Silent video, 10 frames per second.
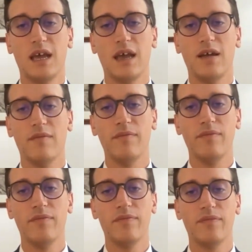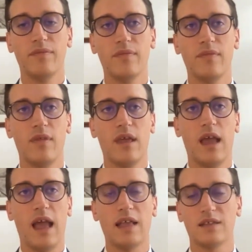
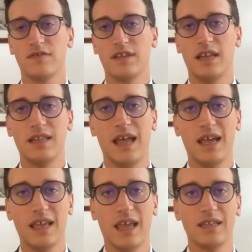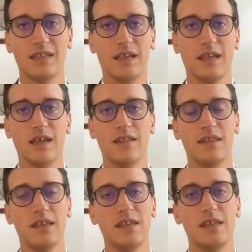As I said, in that case,
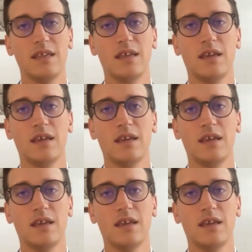the